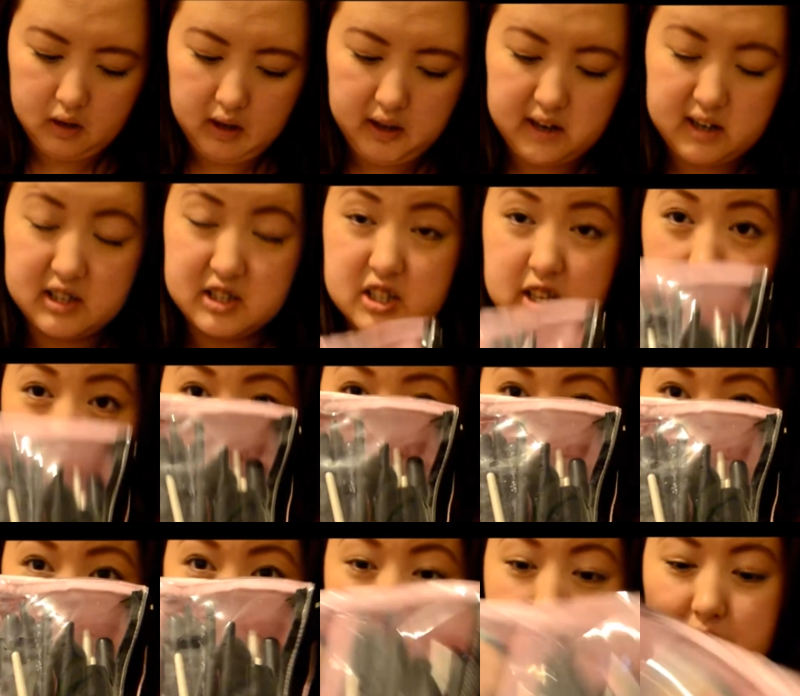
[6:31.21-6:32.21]
And I just have a
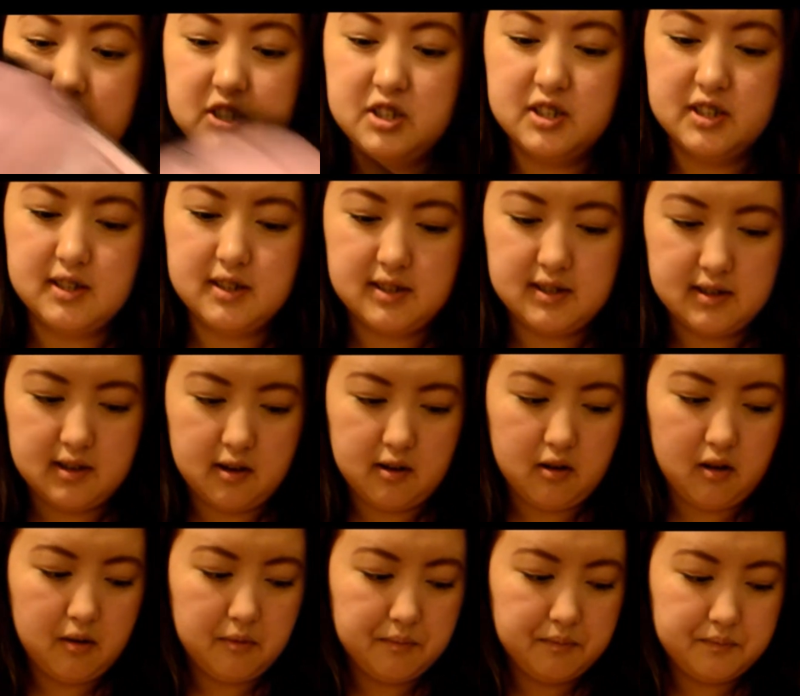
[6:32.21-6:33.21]
bunch of brushes,
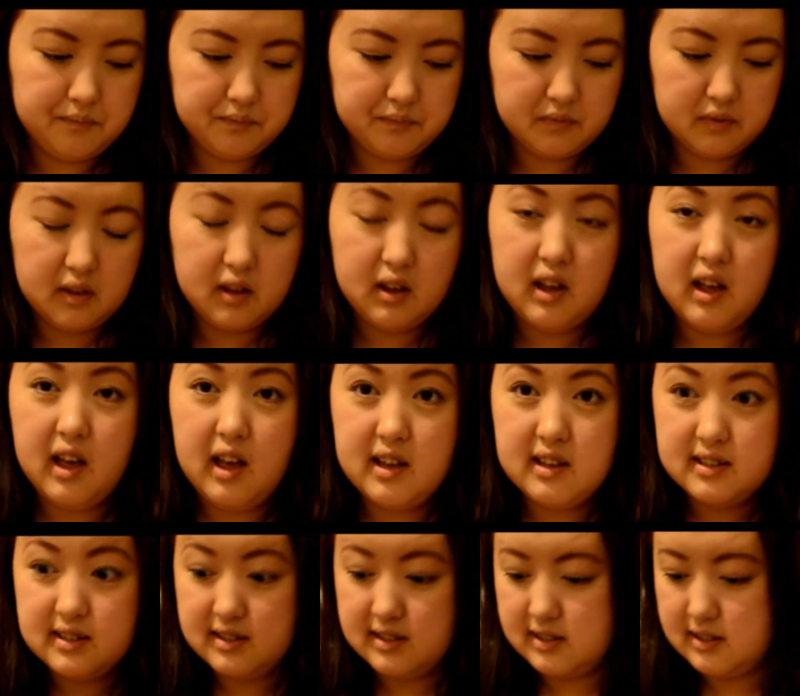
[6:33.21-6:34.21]
so
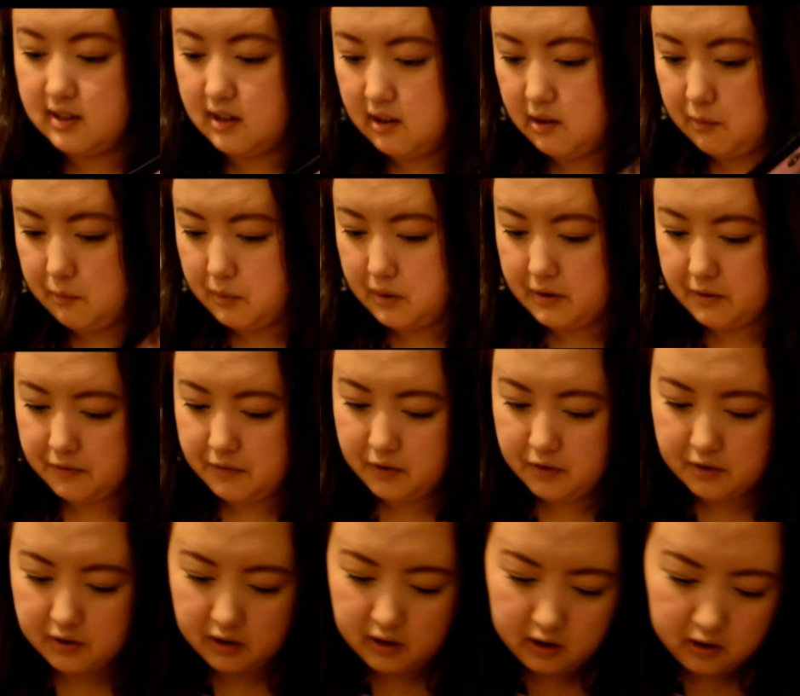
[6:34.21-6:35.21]
wonderful
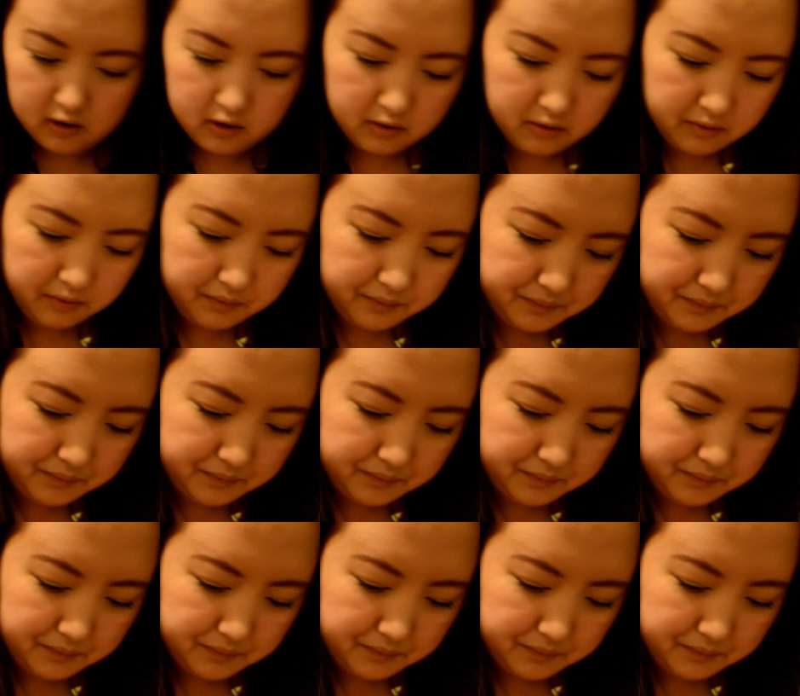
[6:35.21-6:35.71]
to go.